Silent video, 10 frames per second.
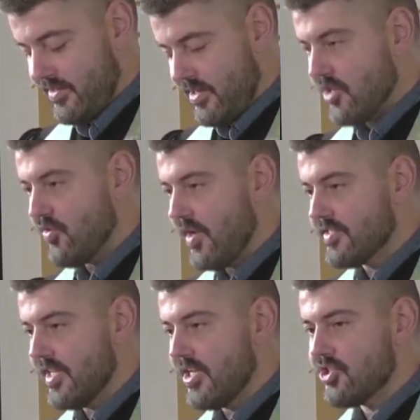a
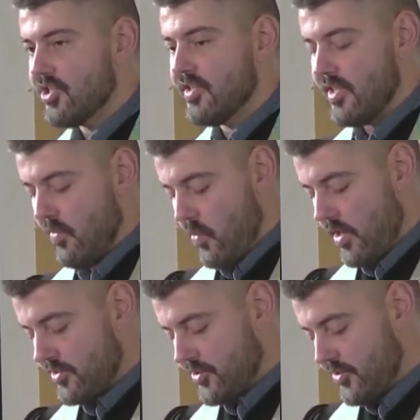translation that
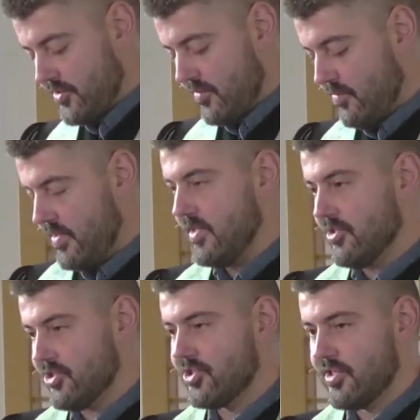wants to
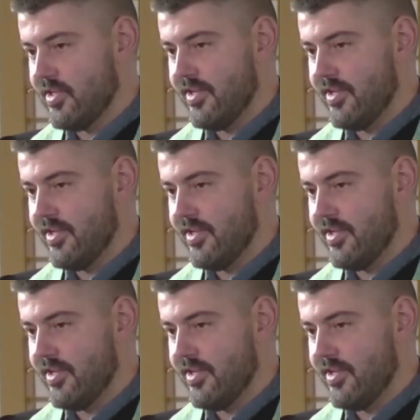diminish